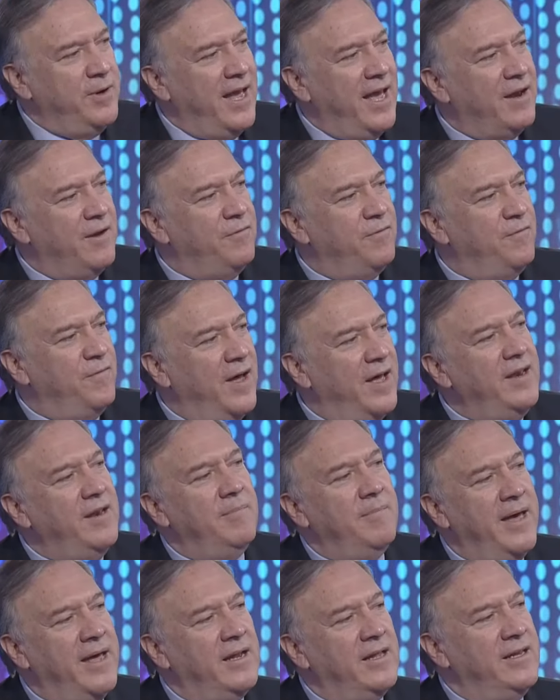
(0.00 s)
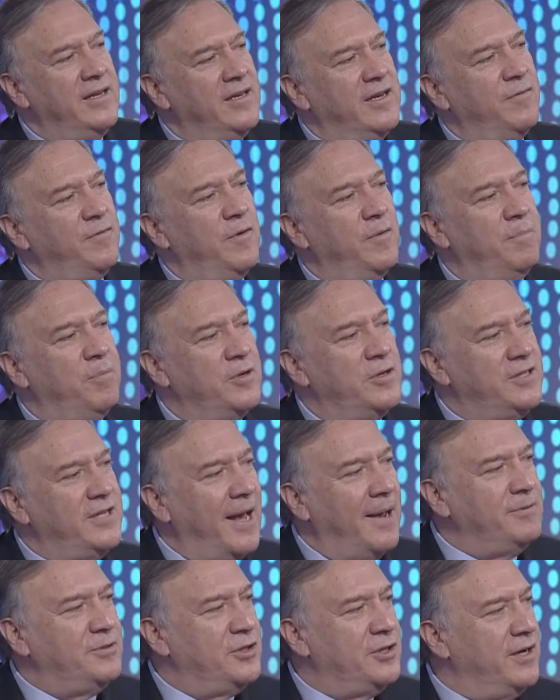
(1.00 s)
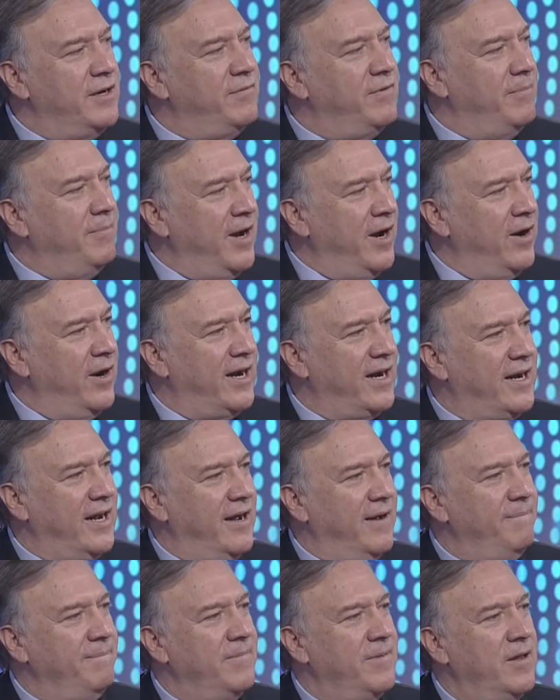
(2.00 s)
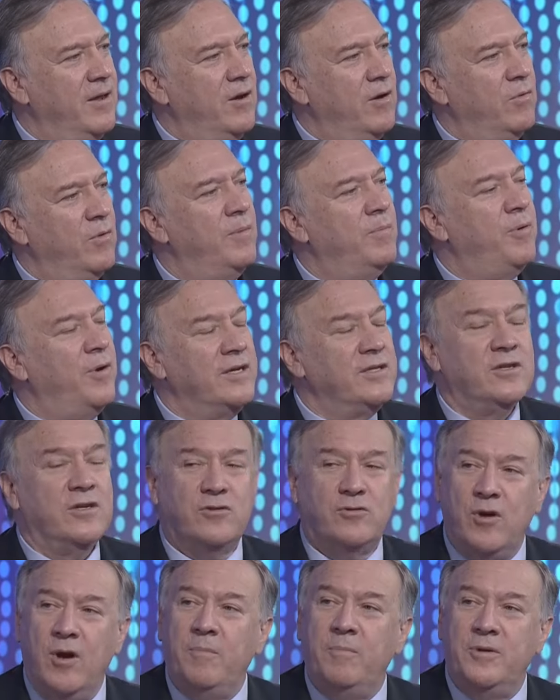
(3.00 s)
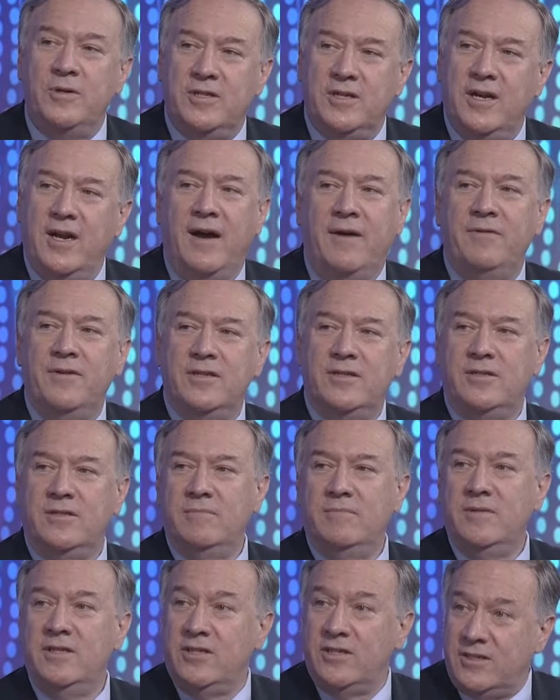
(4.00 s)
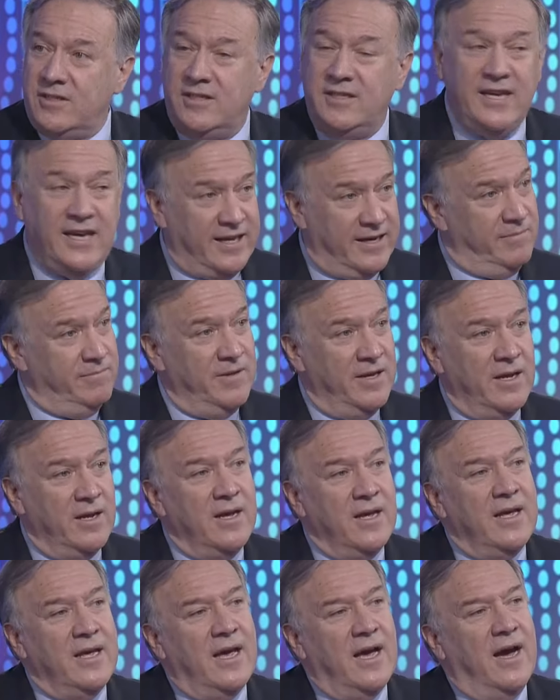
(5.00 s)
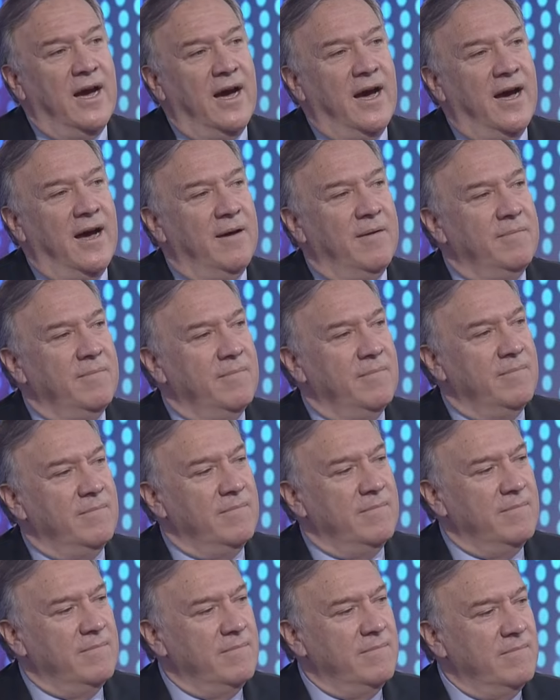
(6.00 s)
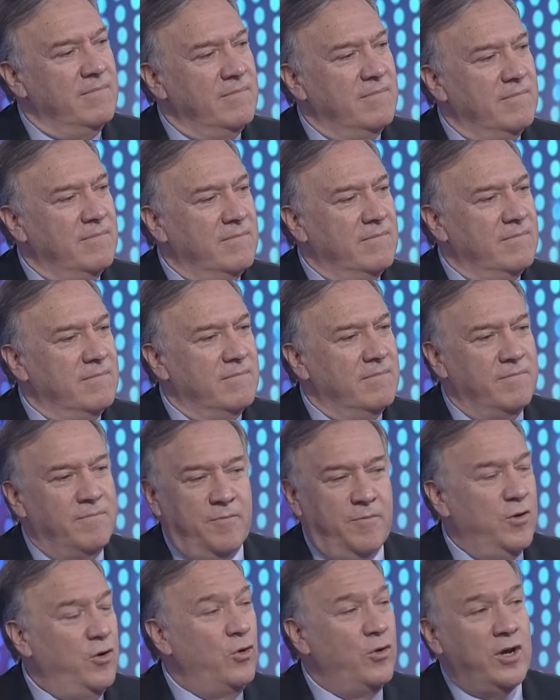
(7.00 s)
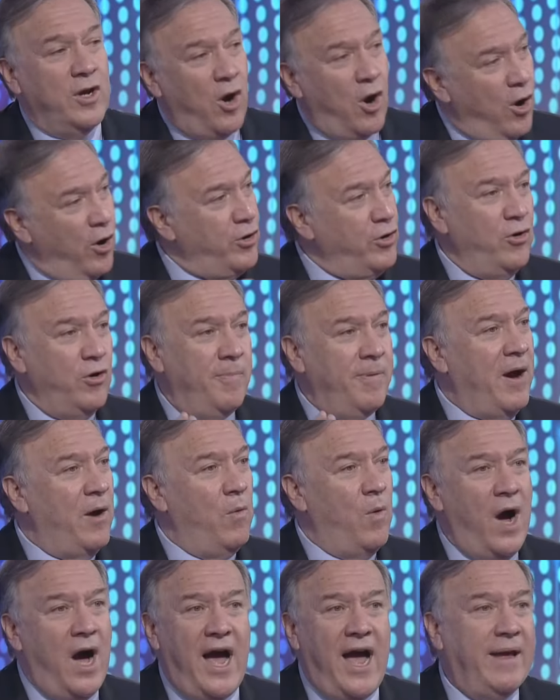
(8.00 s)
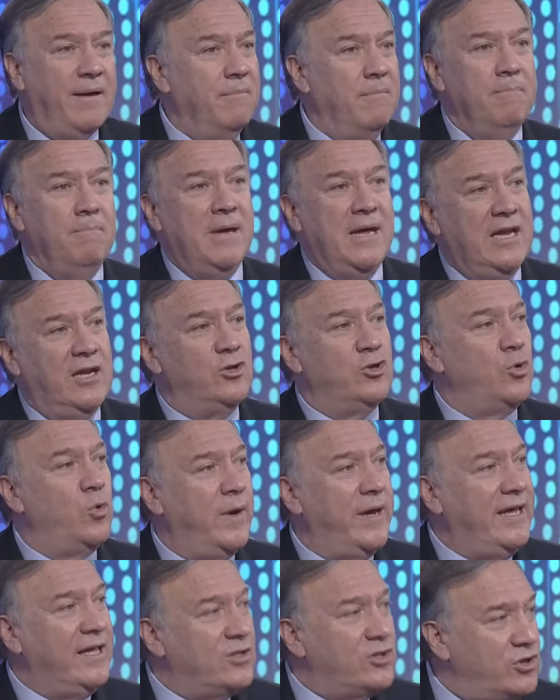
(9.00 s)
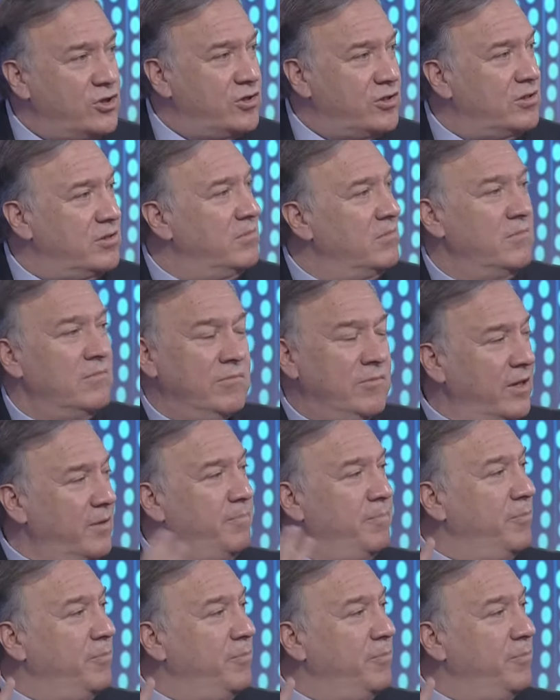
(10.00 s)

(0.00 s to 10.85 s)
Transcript: had a fundamentally different perception of America when President Trump was in office. He just did. Uh, you can argue about why. Mean tweets. You